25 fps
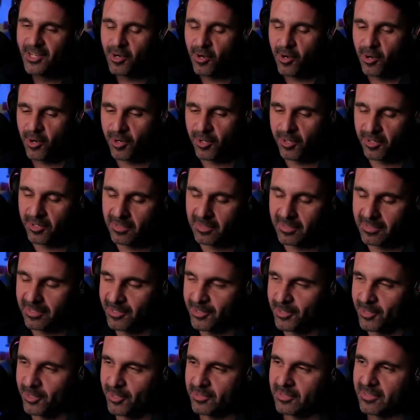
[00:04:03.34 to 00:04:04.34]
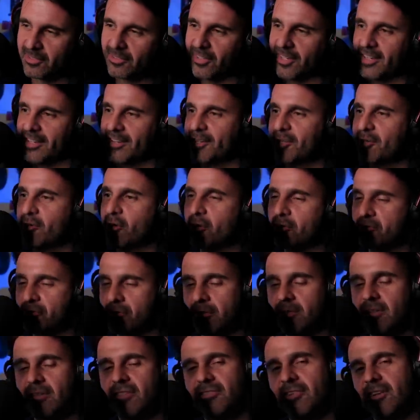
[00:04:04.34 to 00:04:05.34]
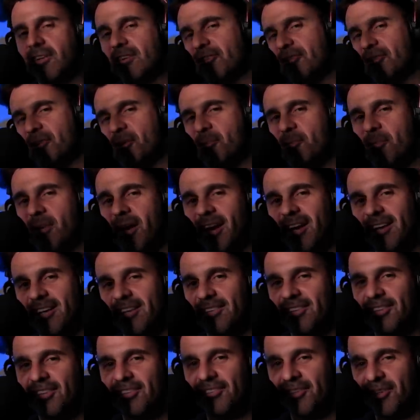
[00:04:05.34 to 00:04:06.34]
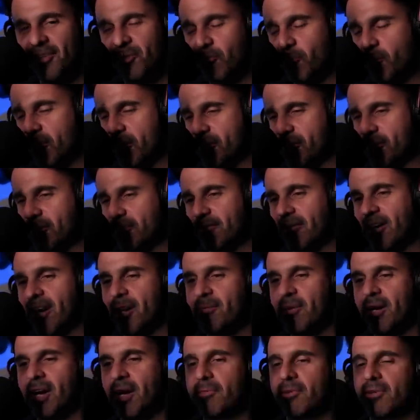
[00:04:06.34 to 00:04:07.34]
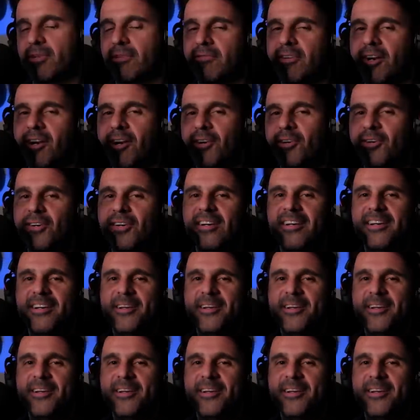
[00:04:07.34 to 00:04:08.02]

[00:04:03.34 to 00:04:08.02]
all, you know, just like culturally that's kind of sitting back and listening and watching the vibe happen of how